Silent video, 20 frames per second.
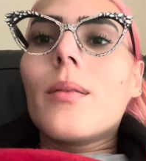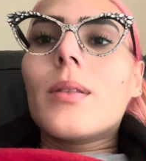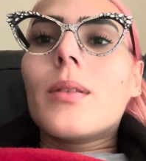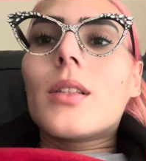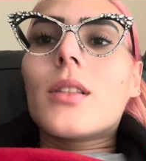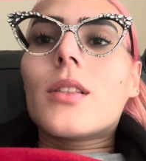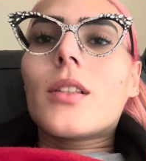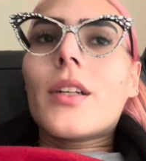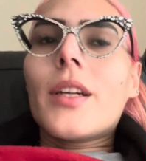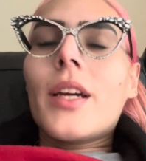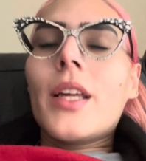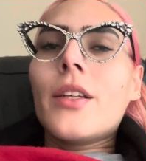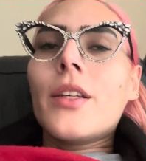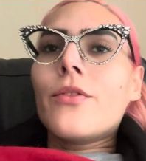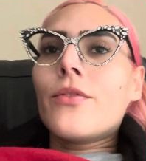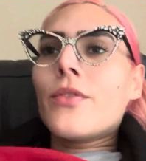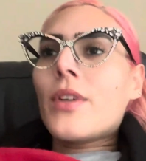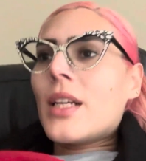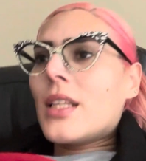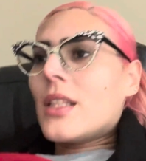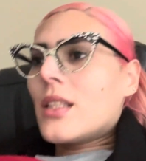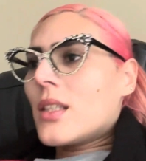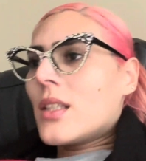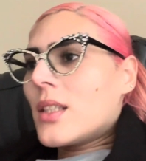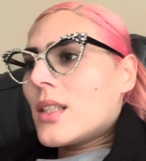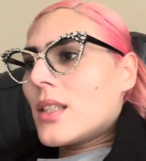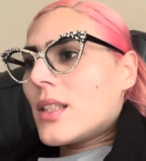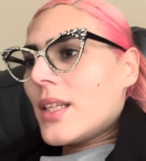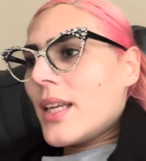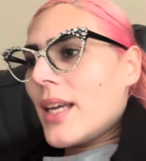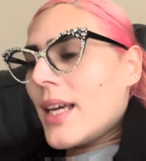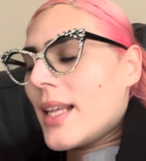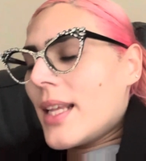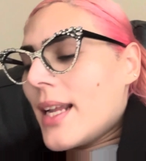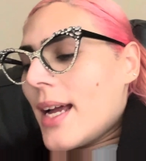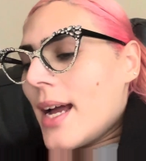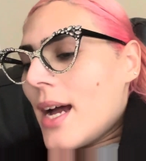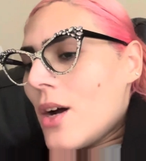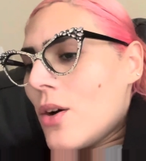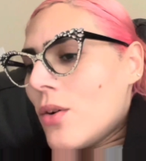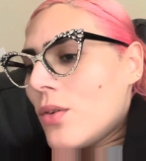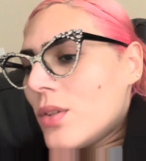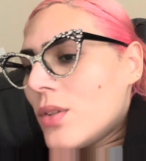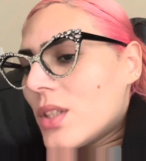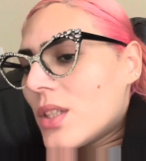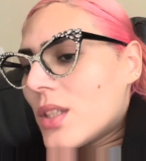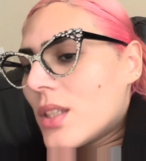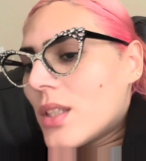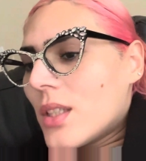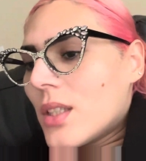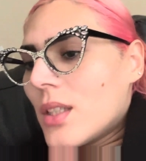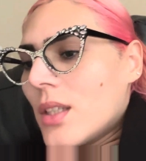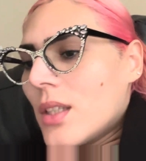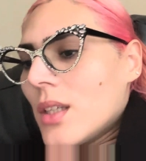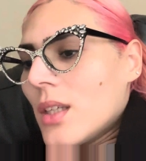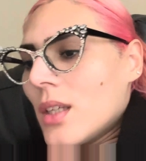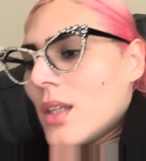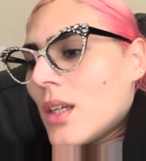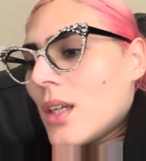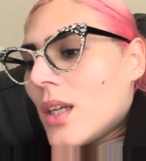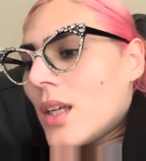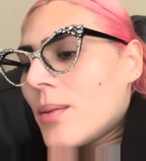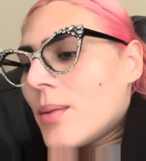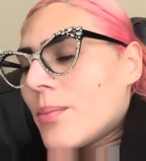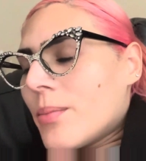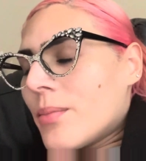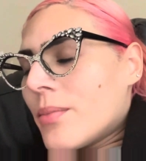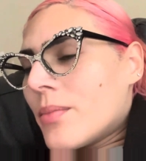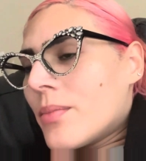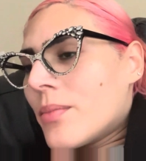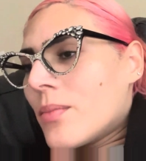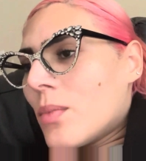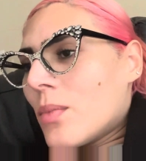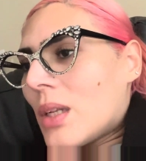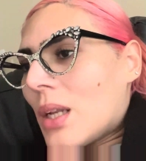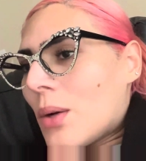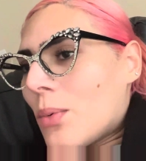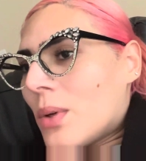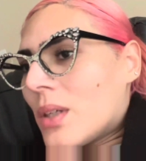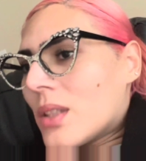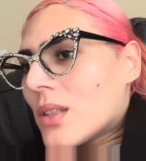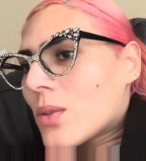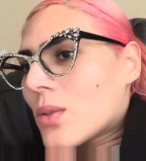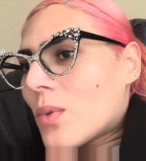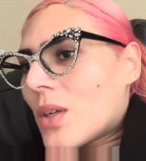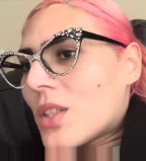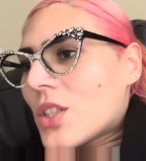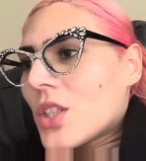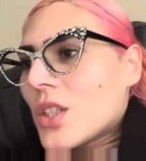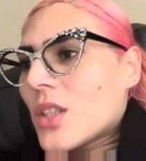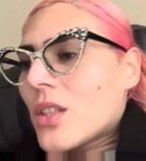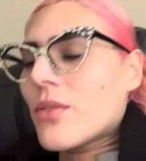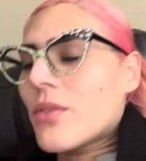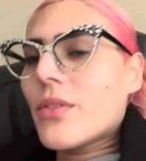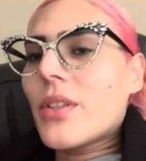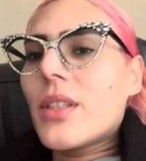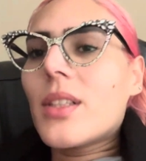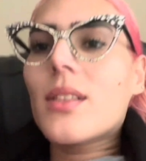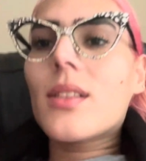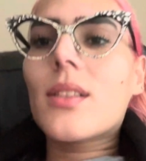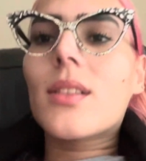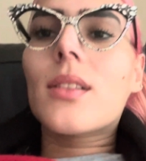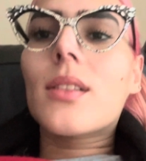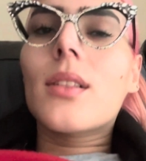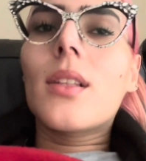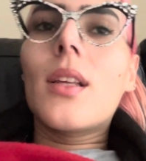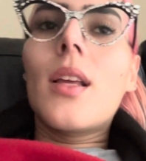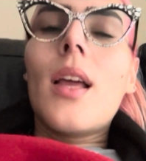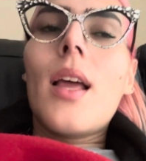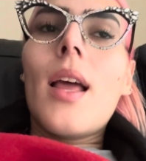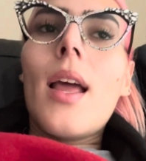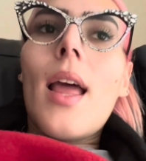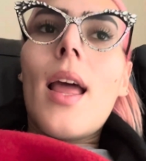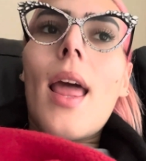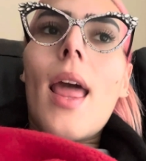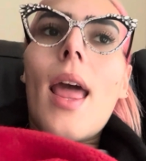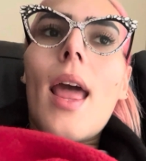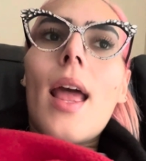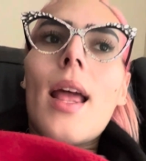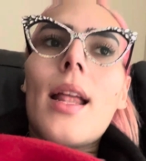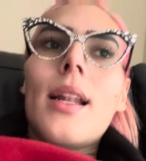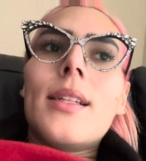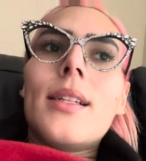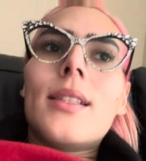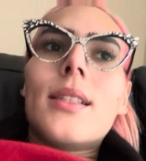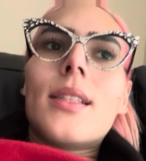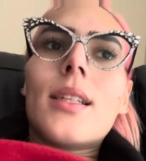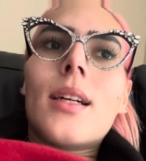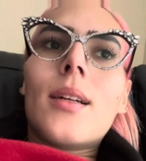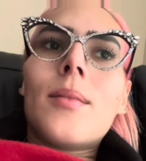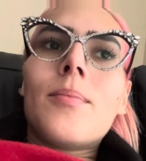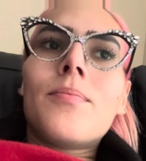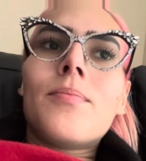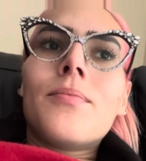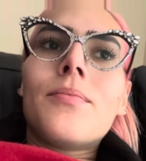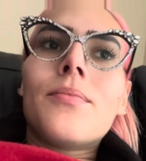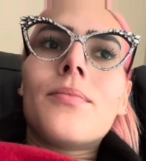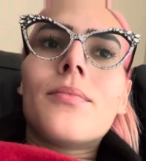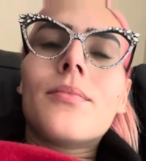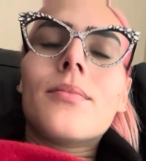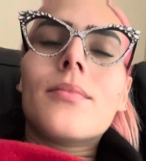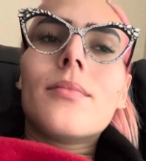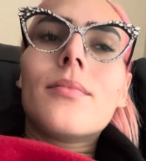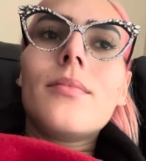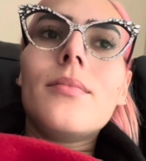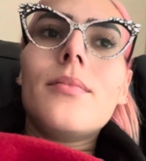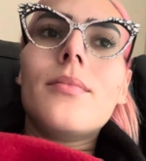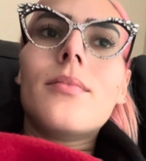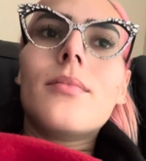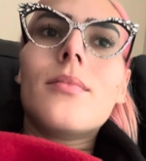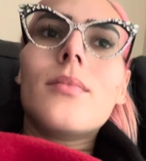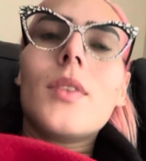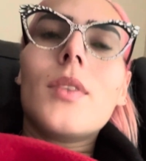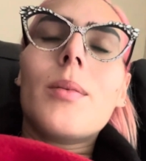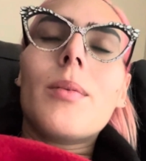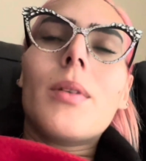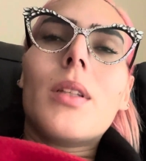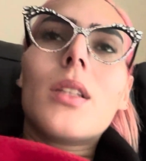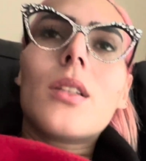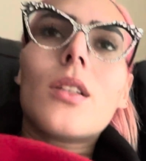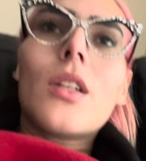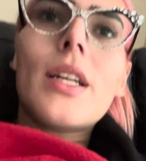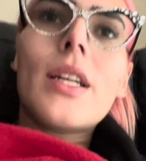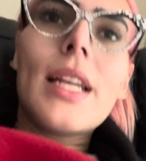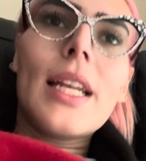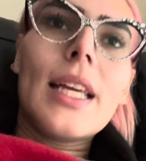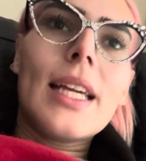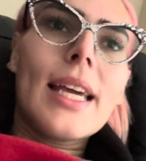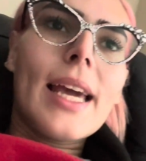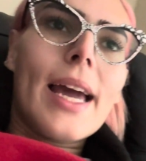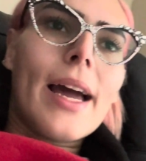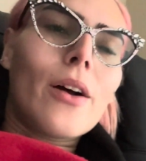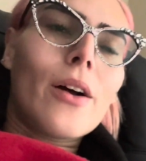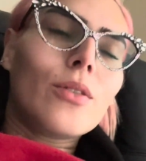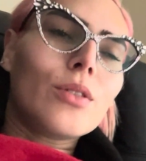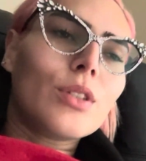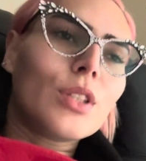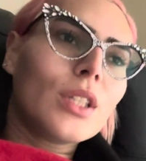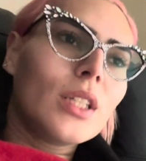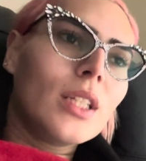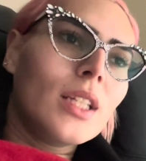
gonna start getting ready to head out. Well, I was watching Girlfriends. And yeah, I'm gonna start heading out